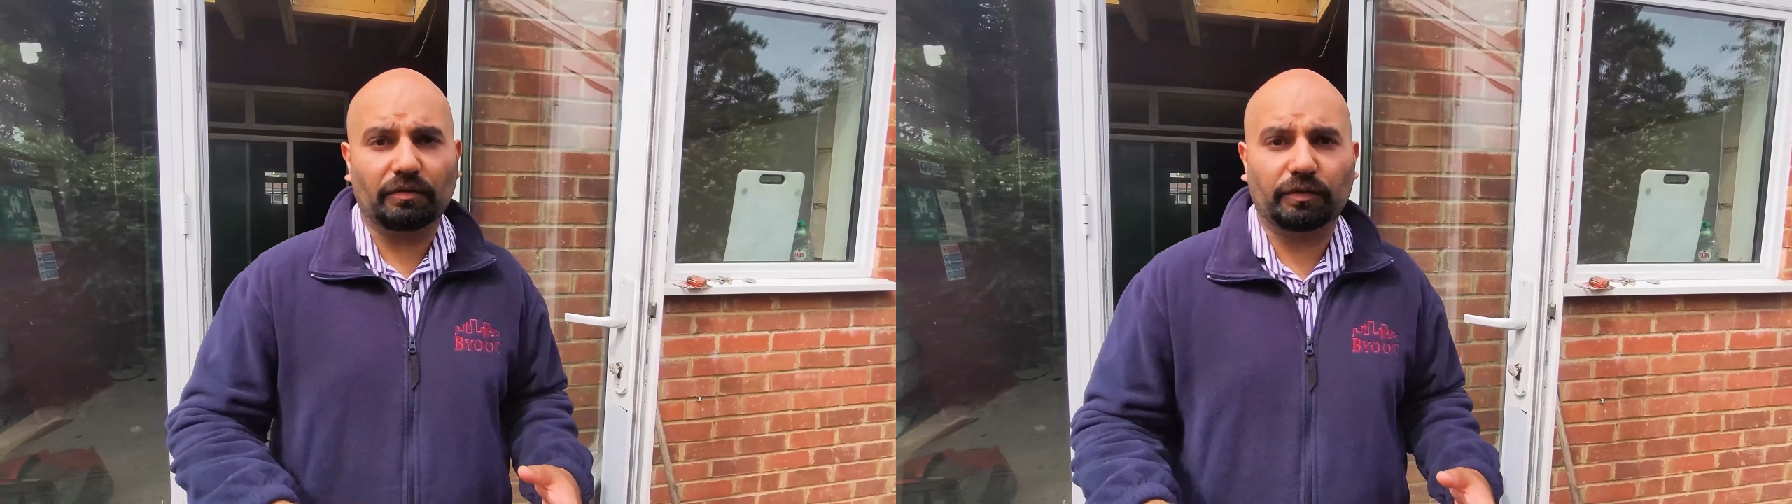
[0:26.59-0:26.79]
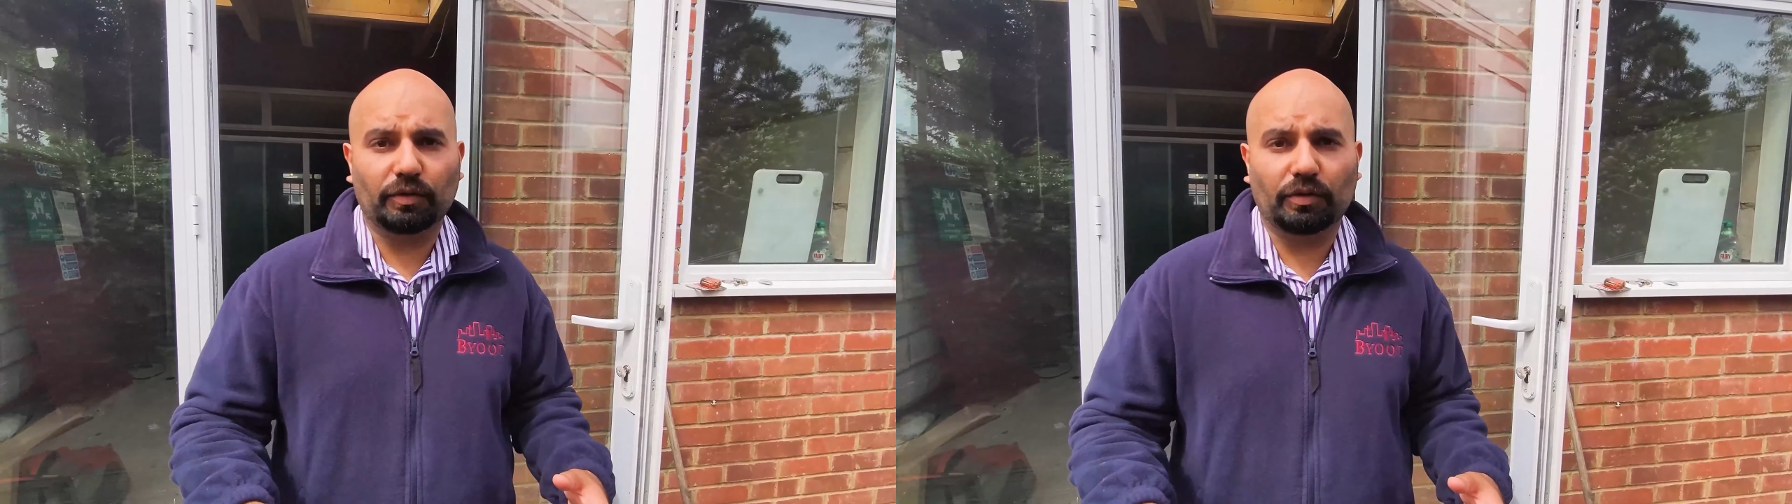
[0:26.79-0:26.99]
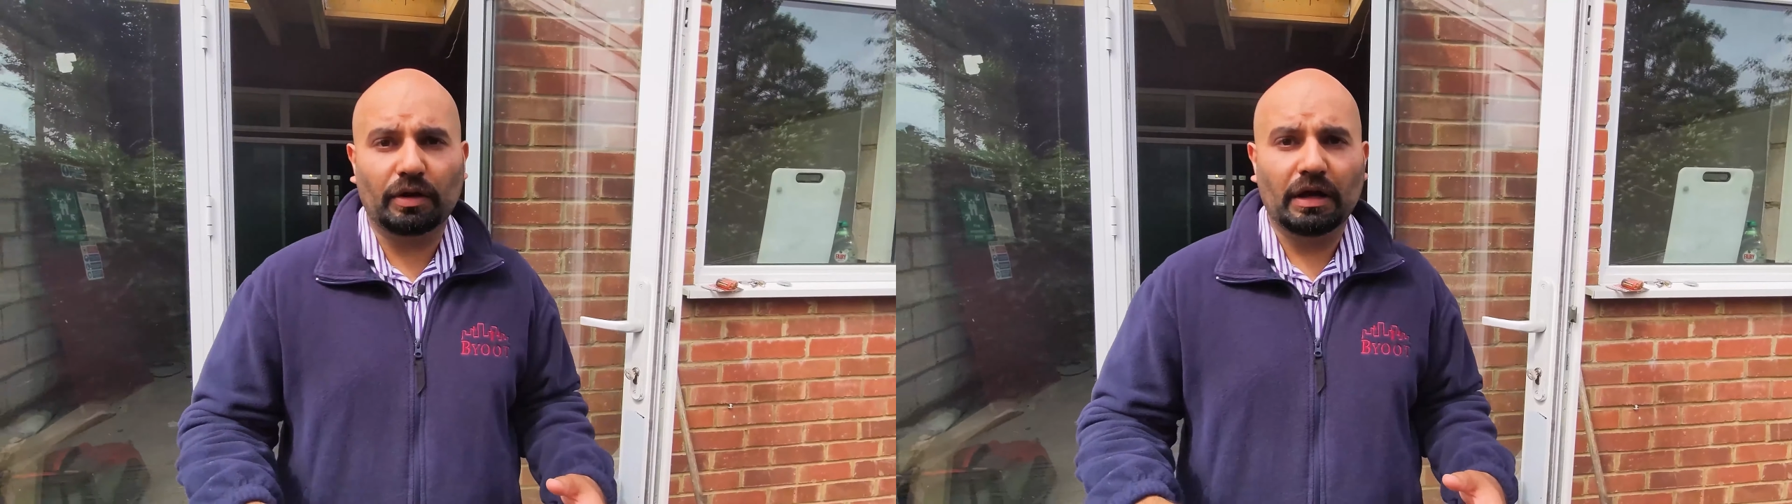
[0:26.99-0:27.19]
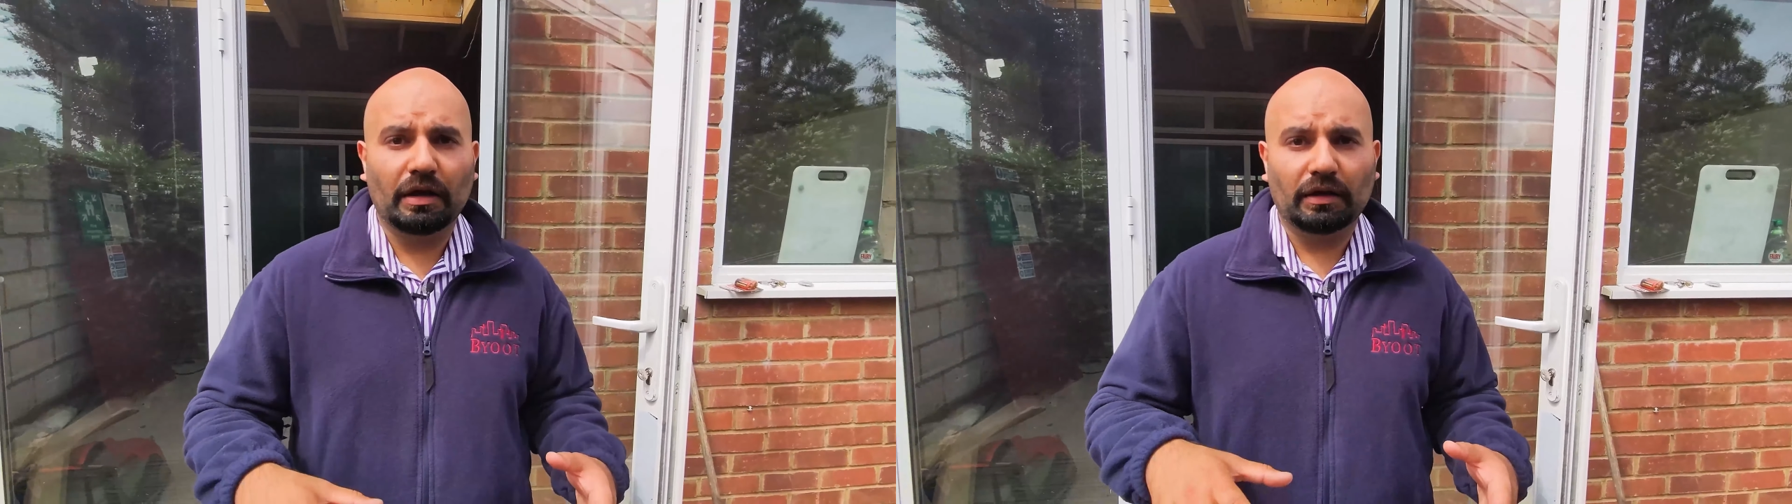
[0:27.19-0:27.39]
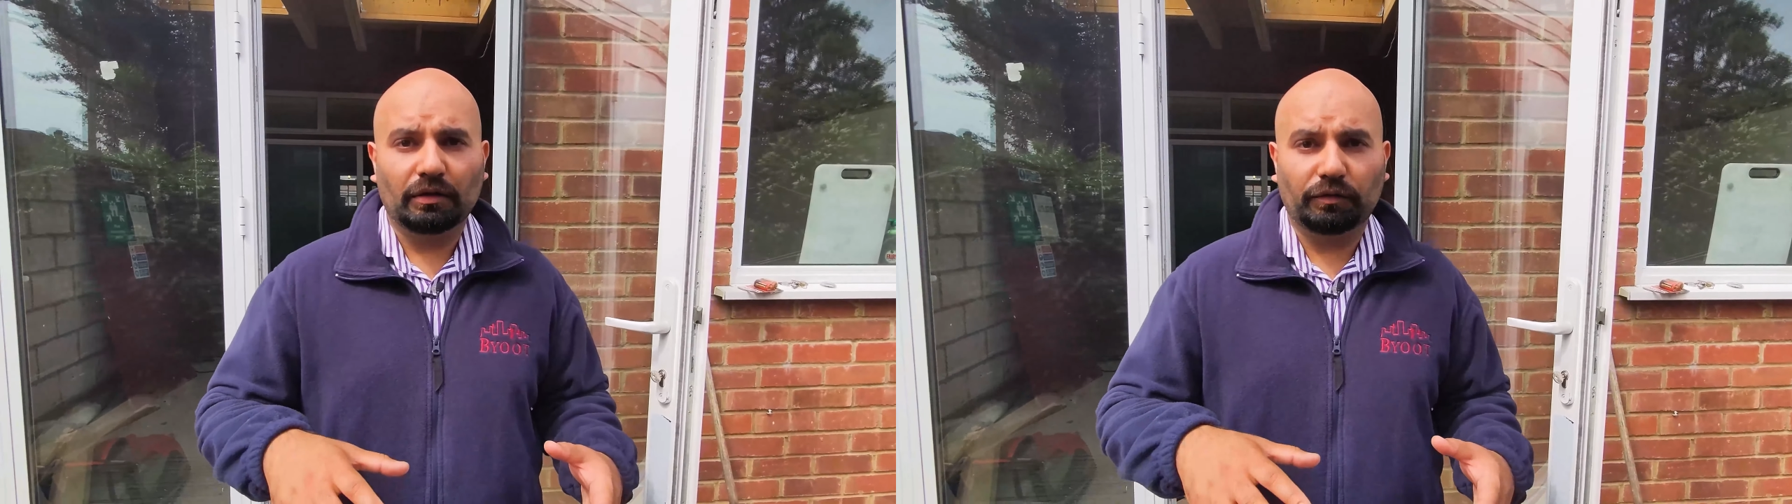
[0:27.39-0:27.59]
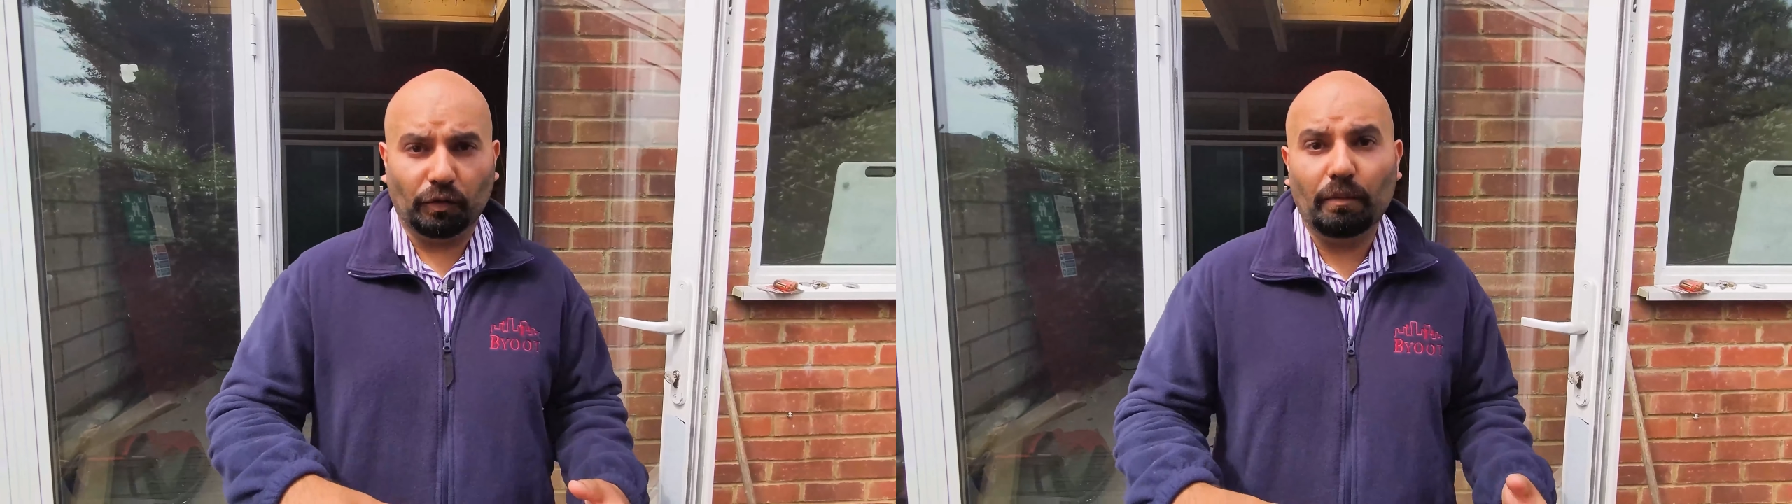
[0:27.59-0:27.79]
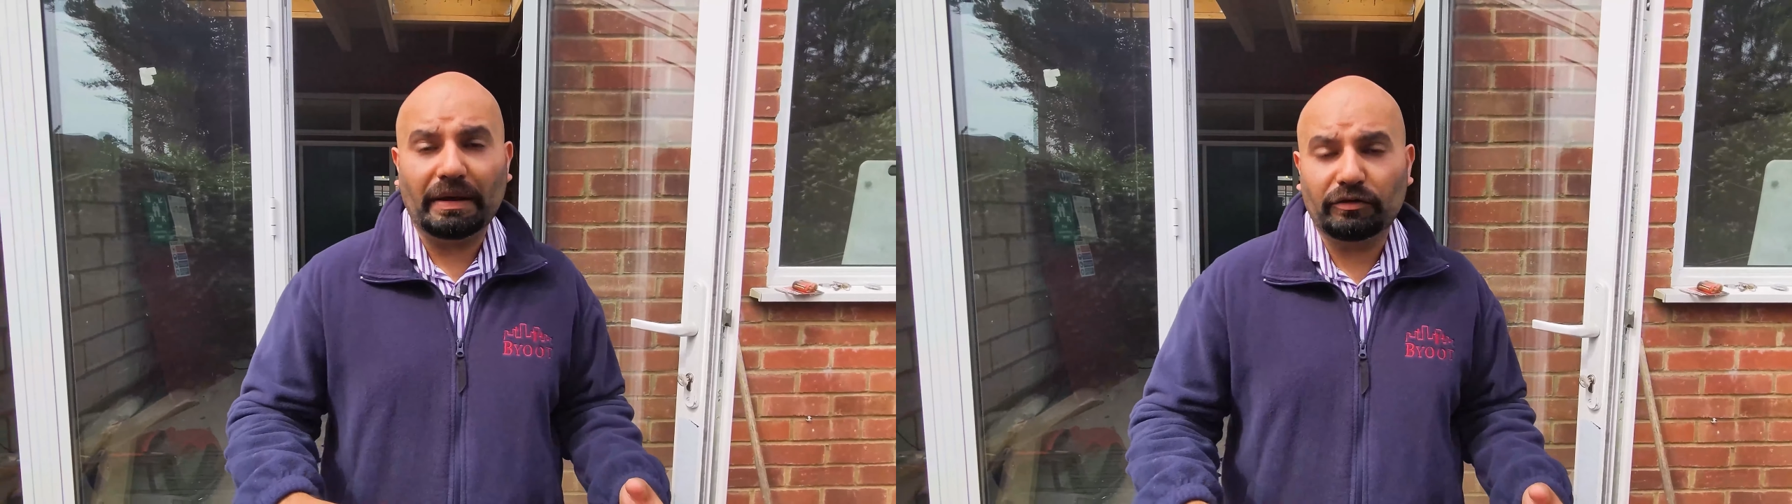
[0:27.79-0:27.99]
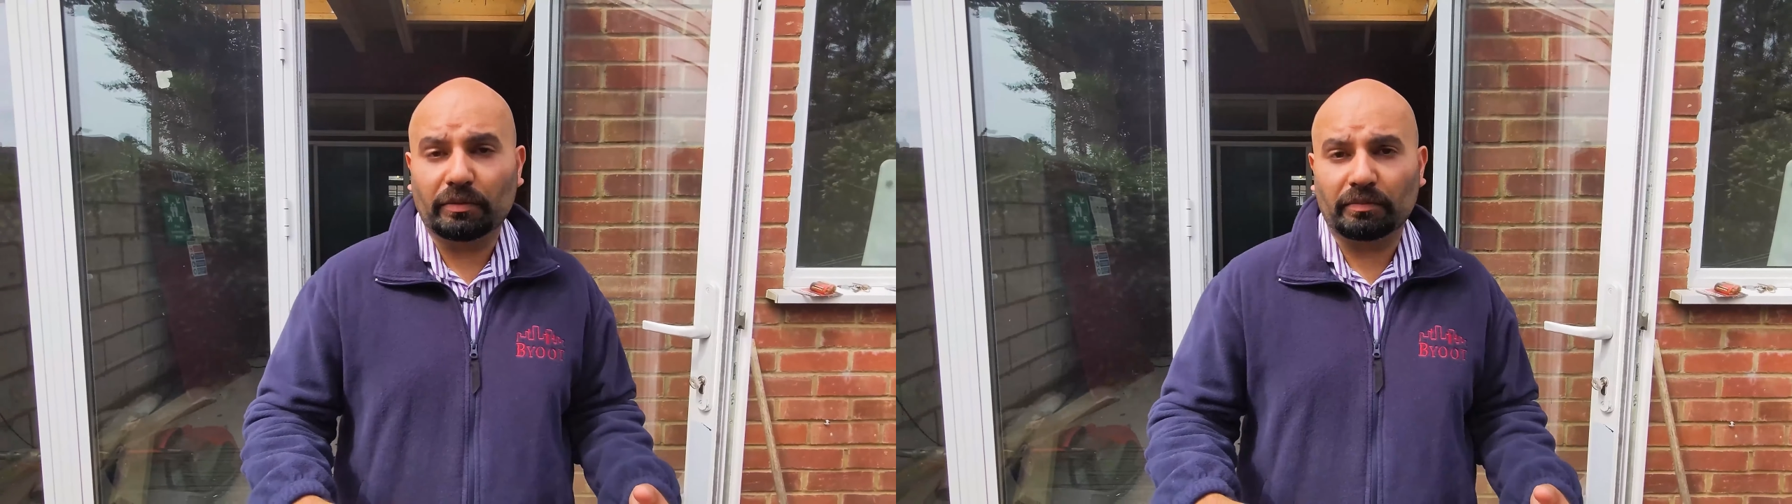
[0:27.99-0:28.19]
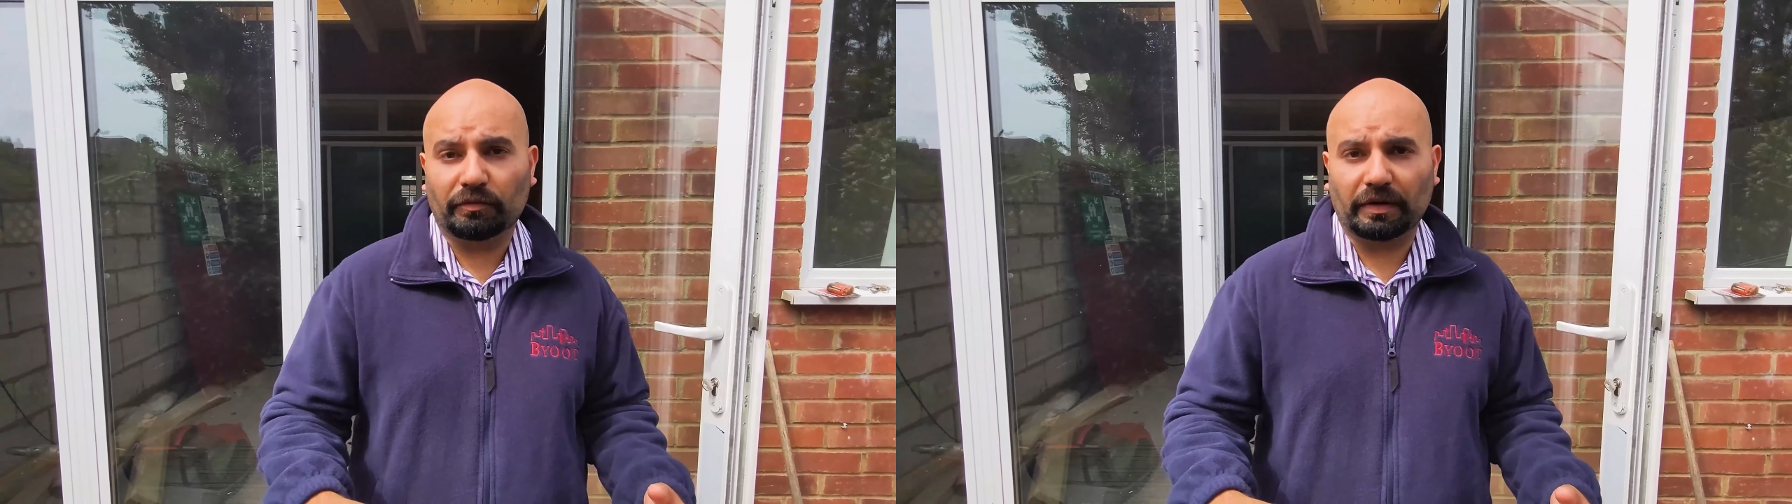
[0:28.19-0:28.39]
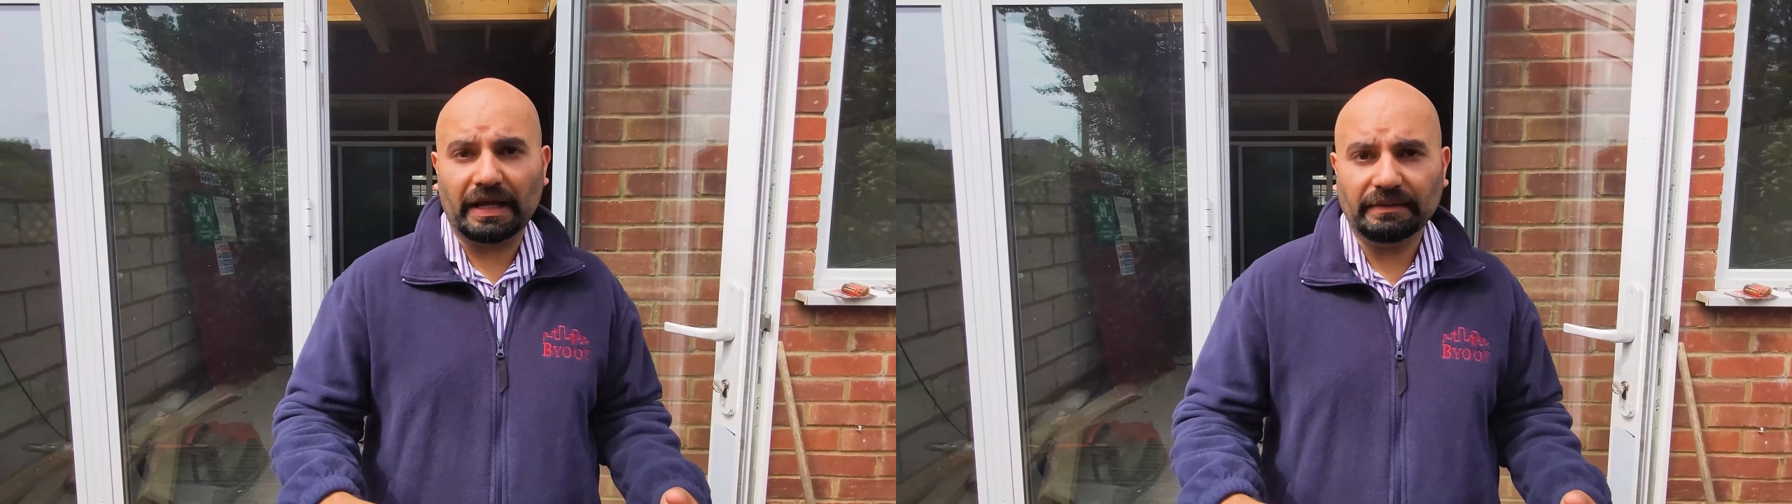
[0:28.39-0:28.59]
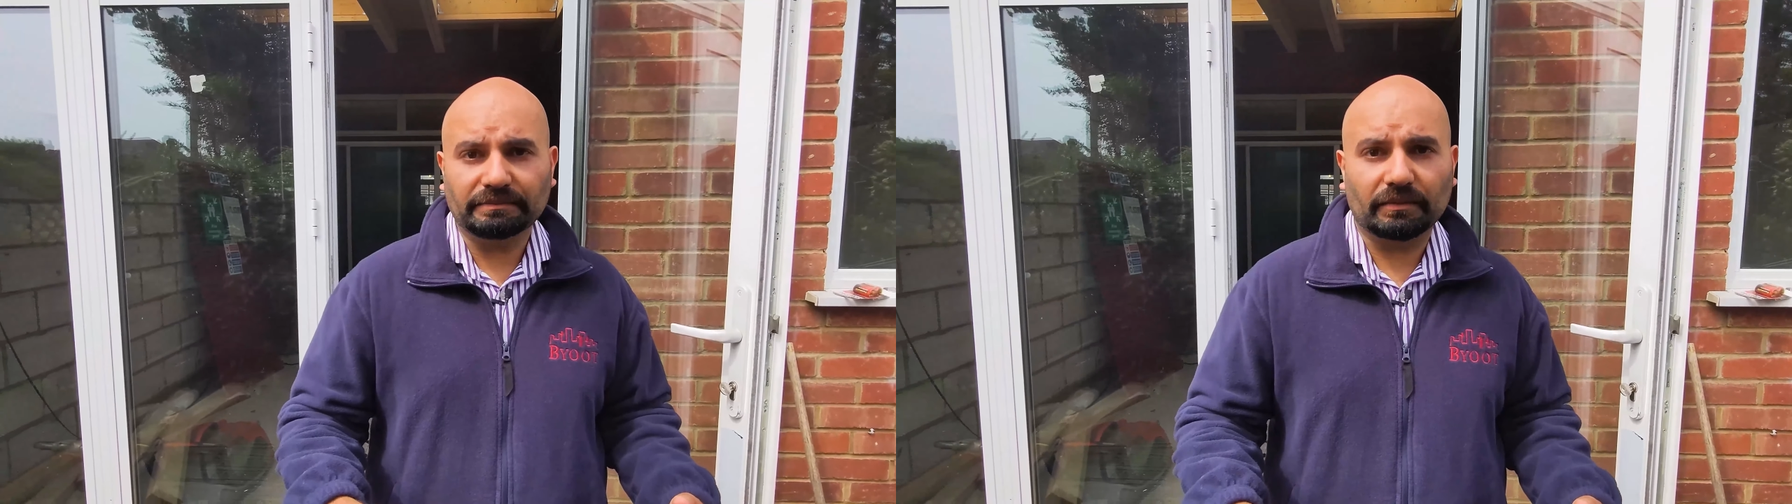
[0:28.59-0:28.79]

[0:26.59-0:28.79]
floor 4-bedroom flat.